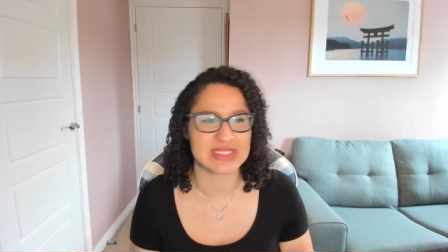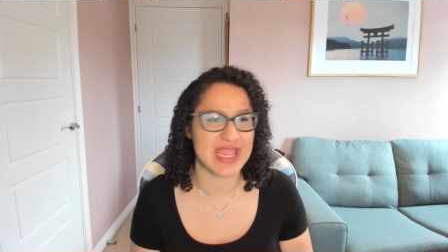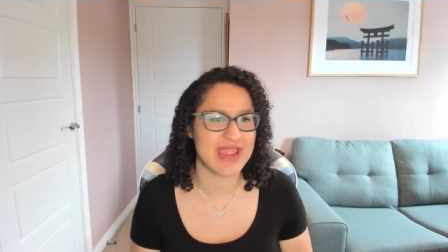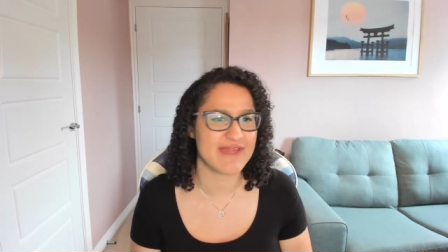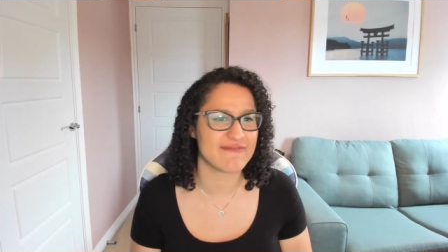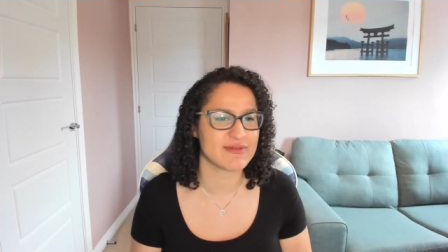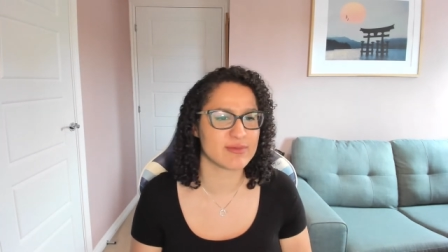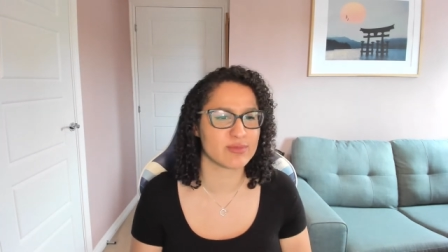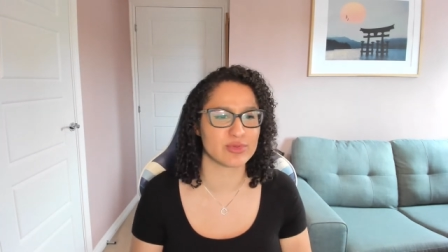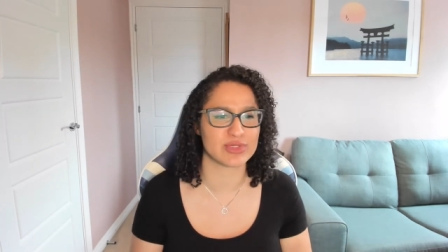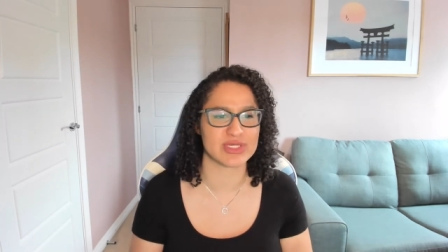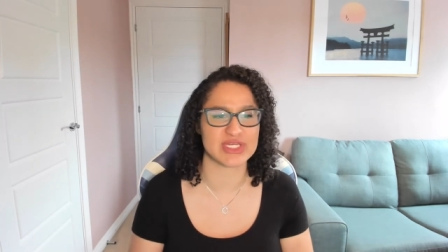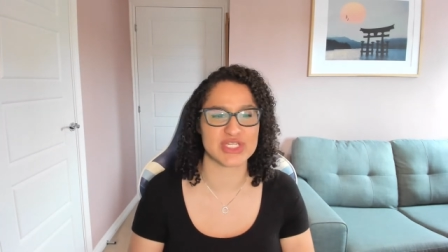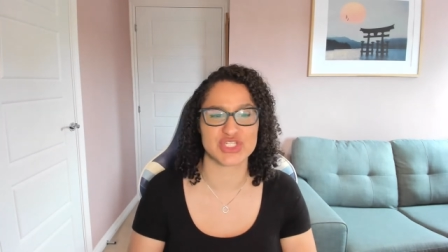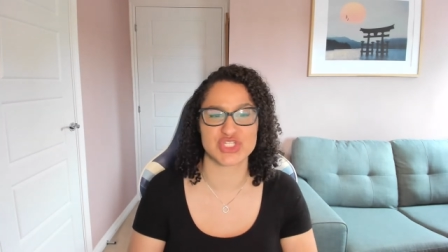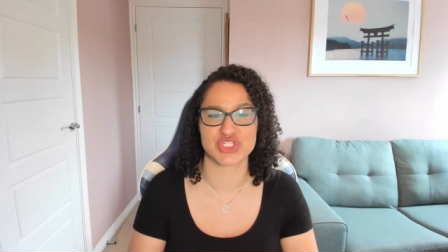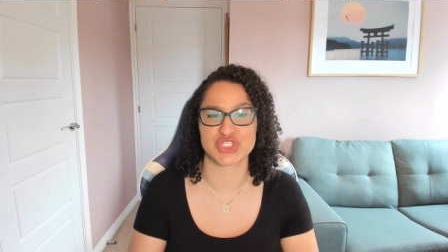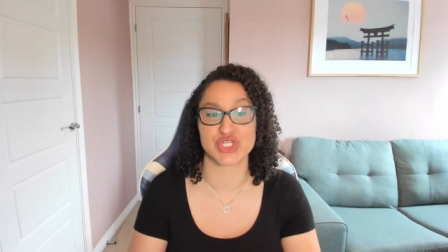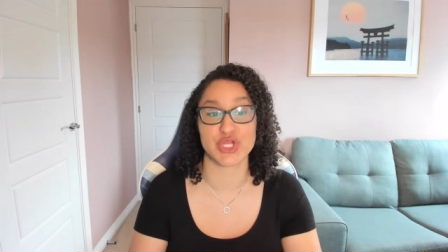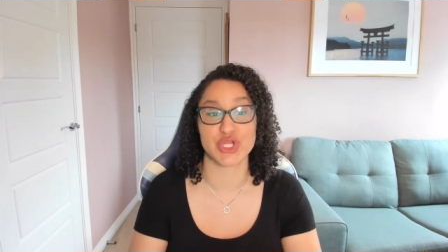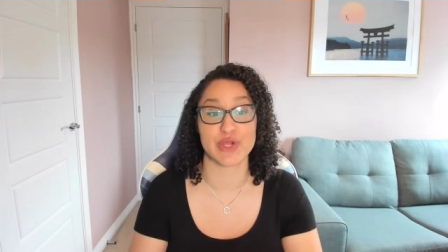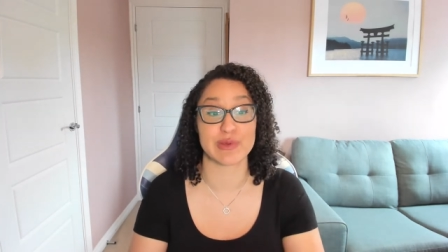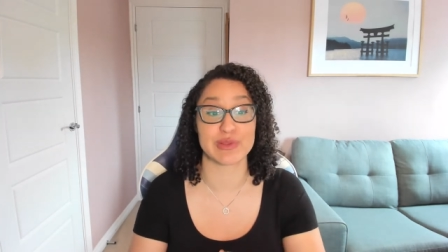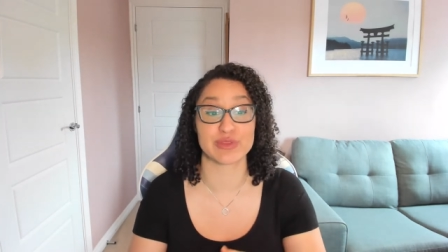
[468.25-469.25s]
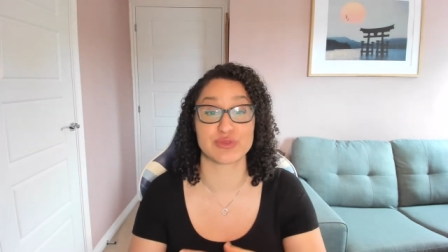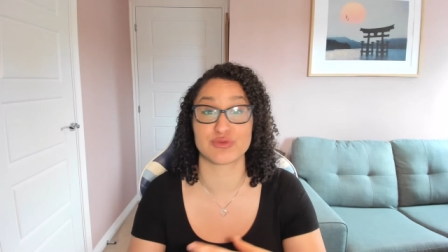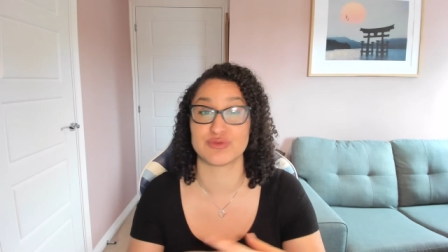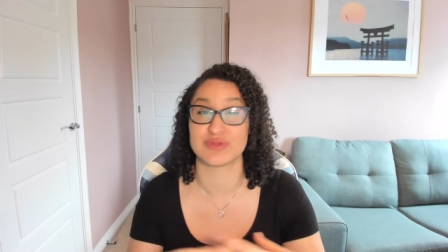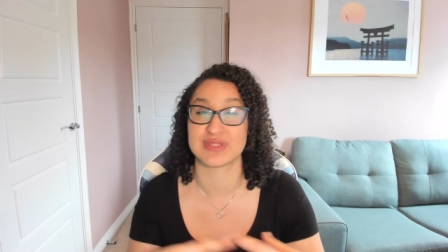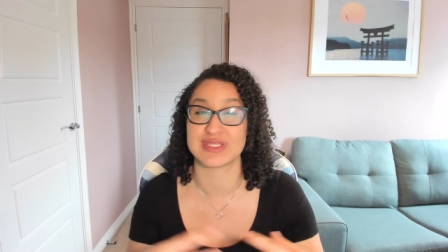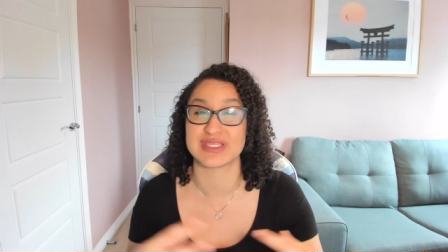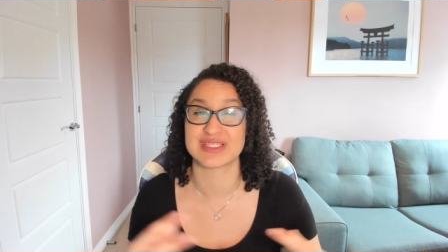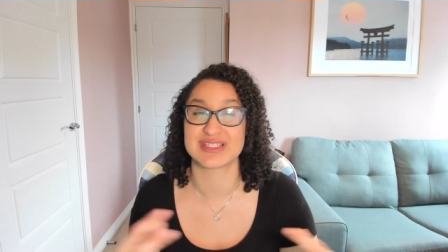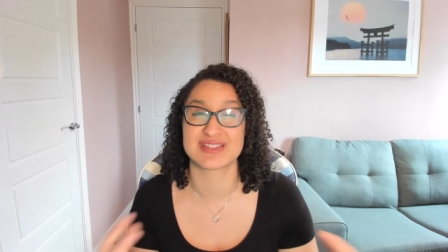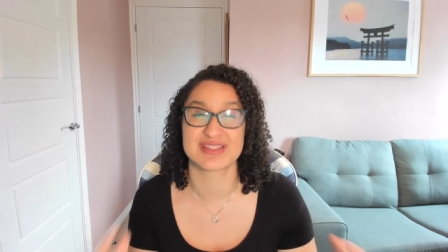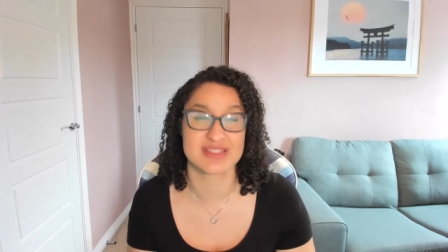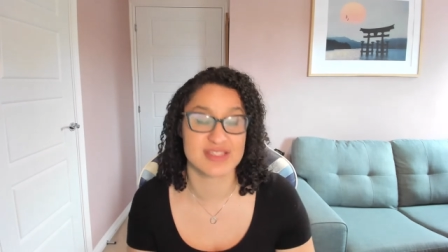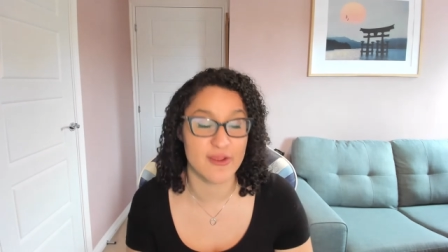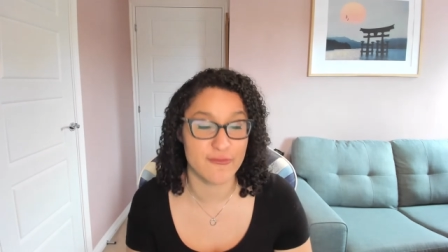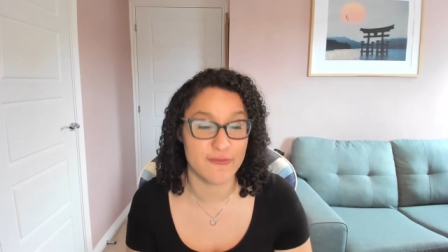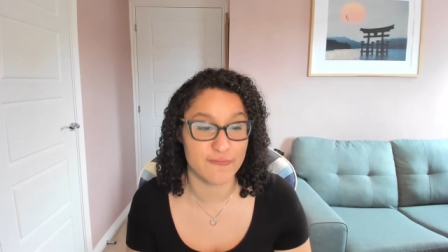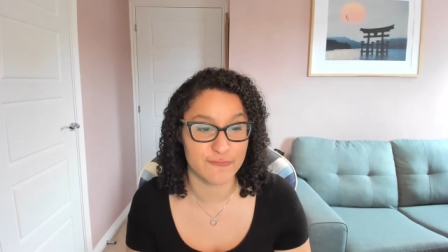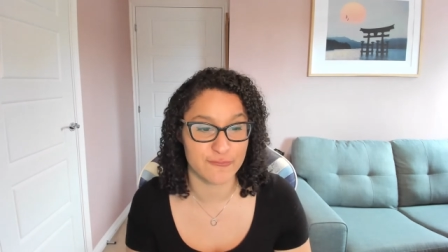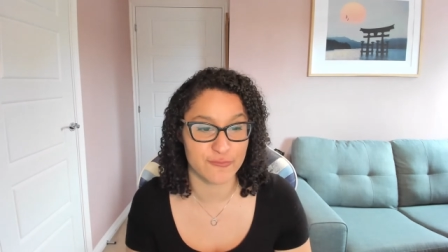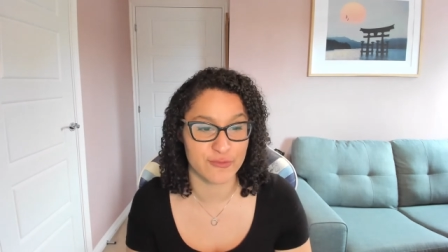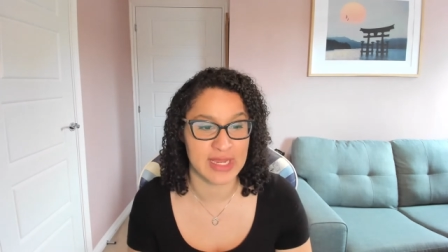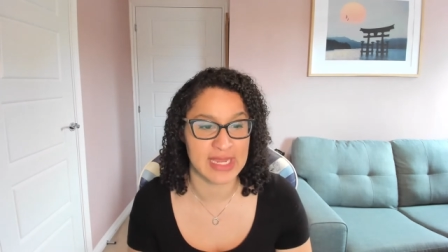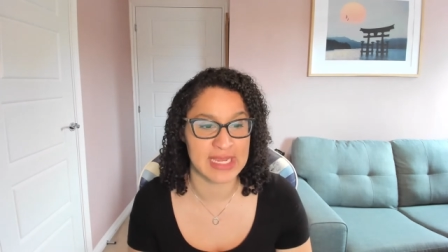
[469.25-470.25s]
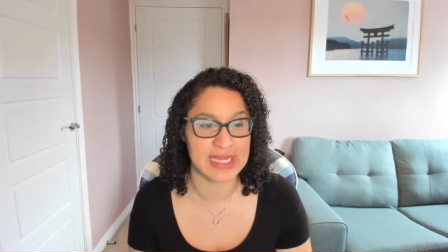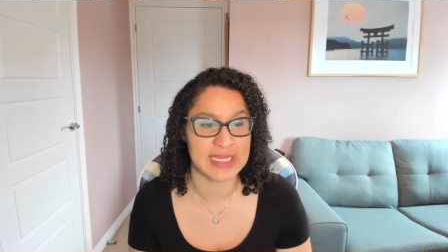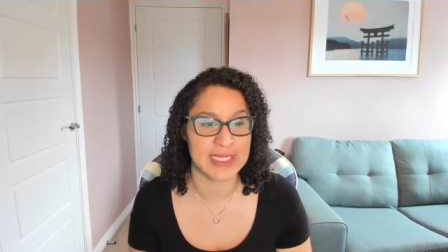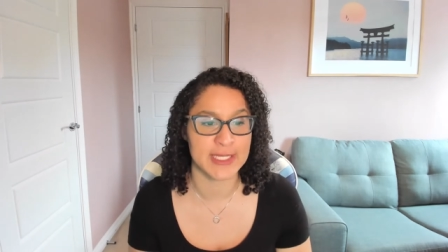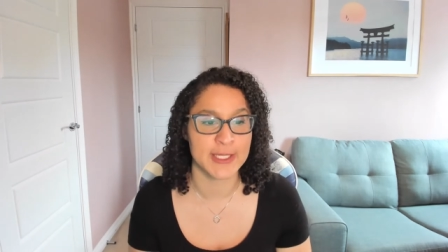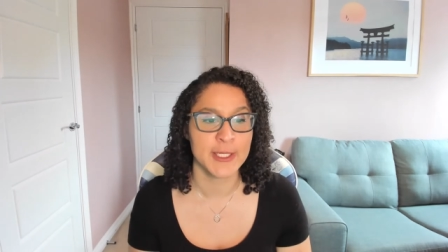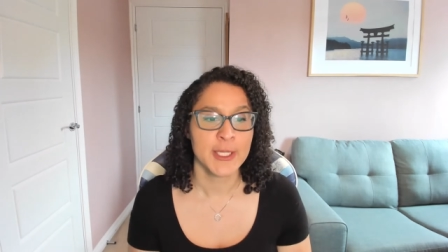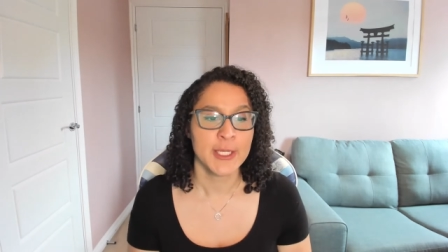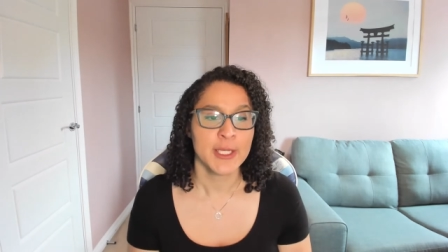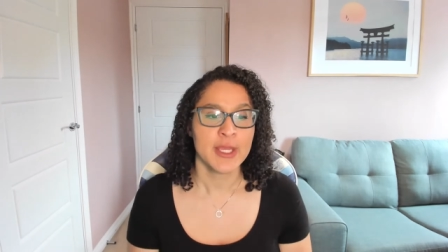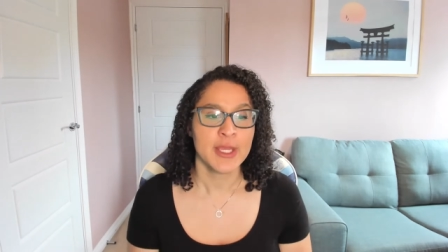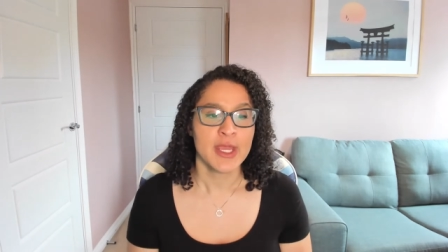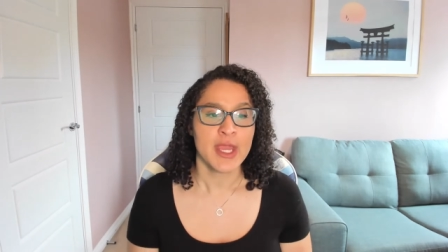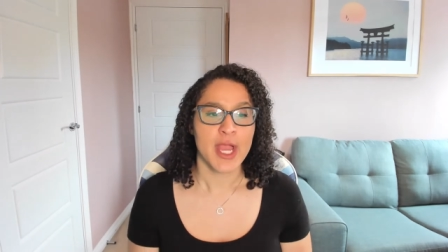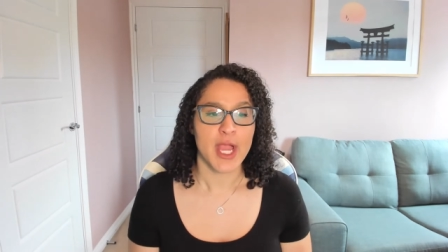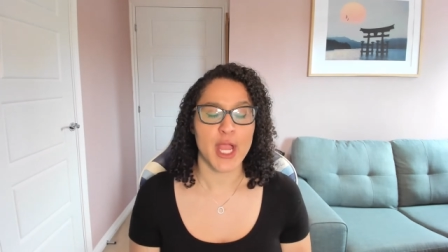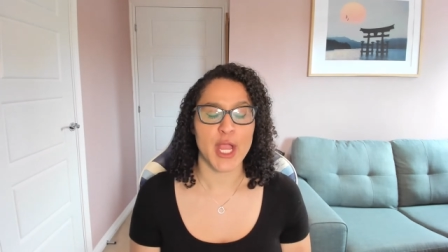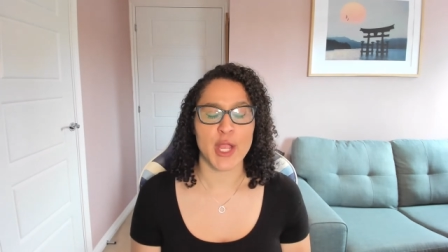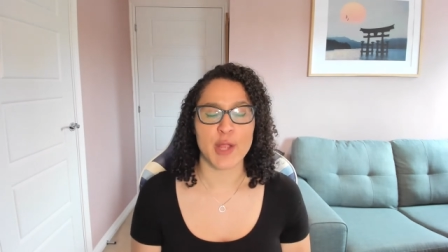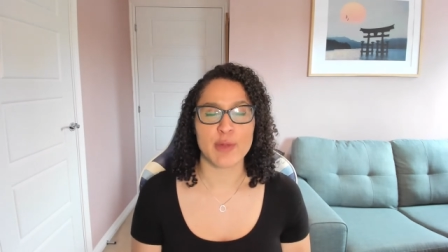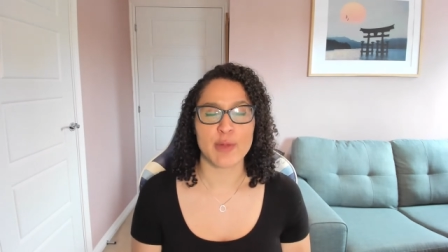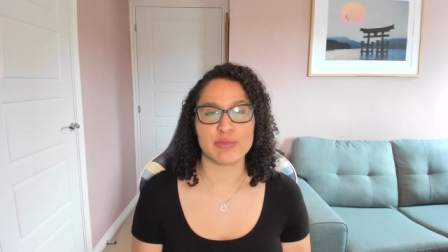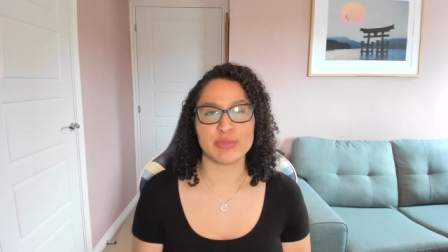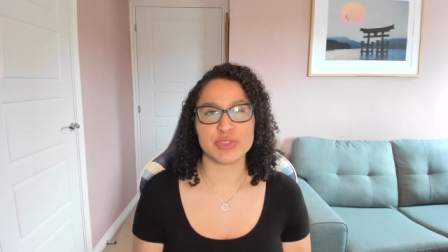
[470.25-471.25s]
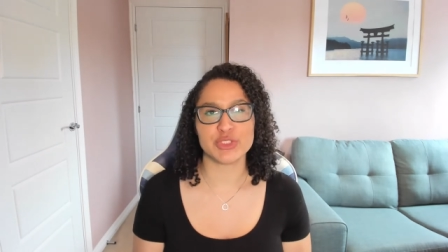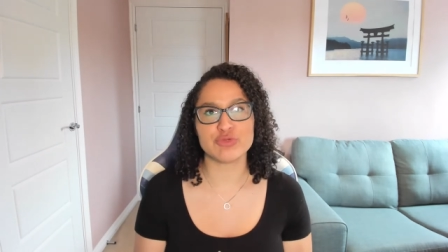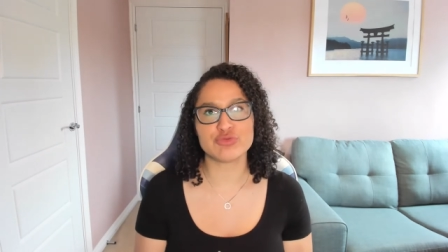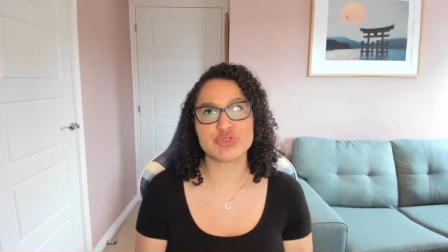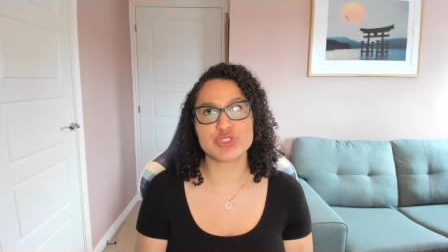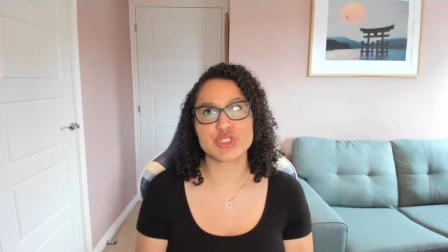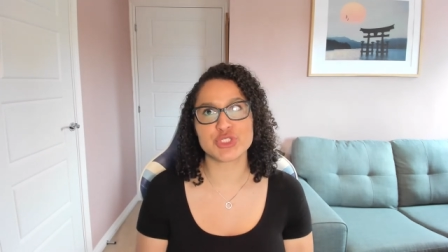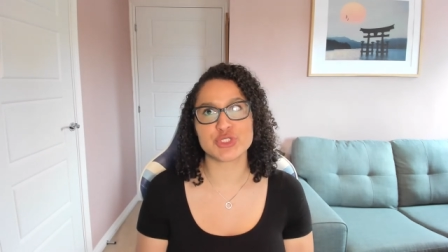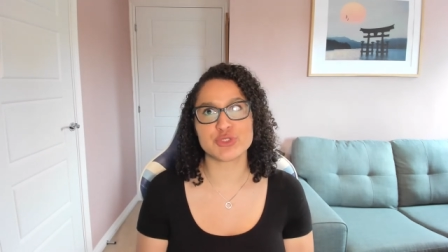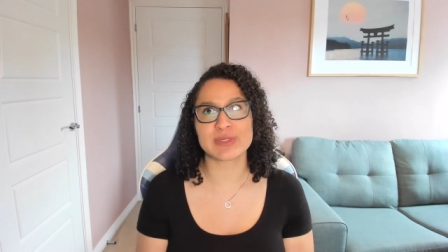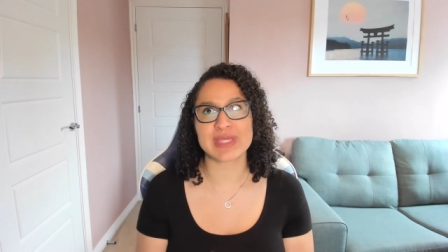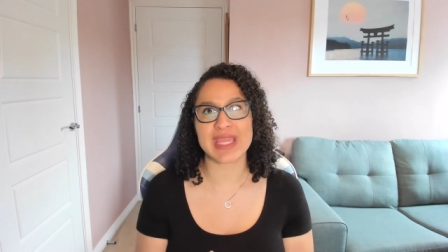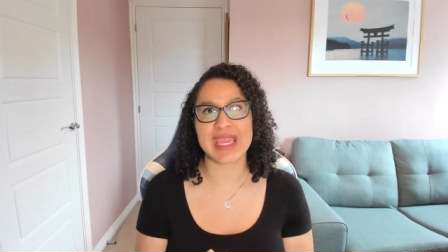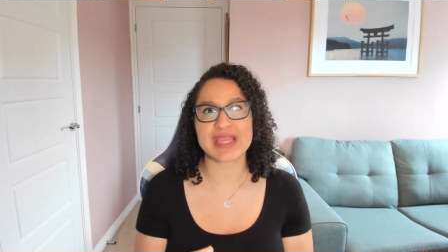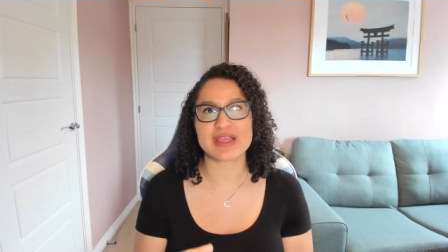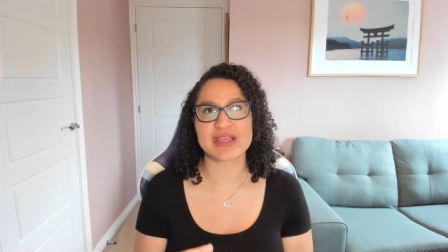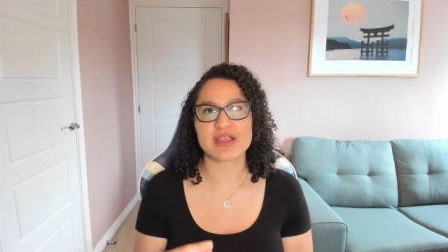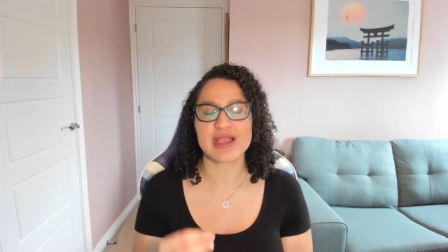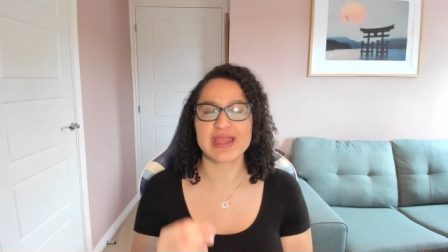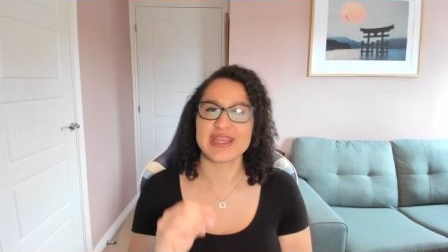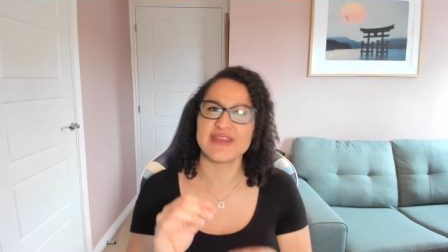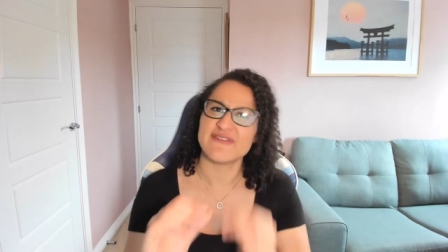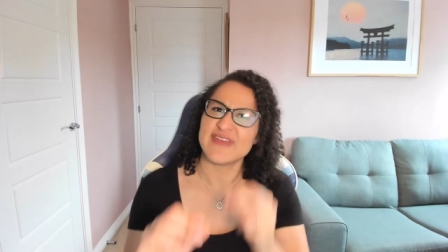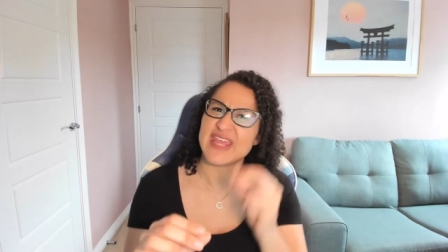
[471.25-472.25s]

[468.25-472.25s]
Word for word: Everybody's just going through this suffering. Um, you do get kind of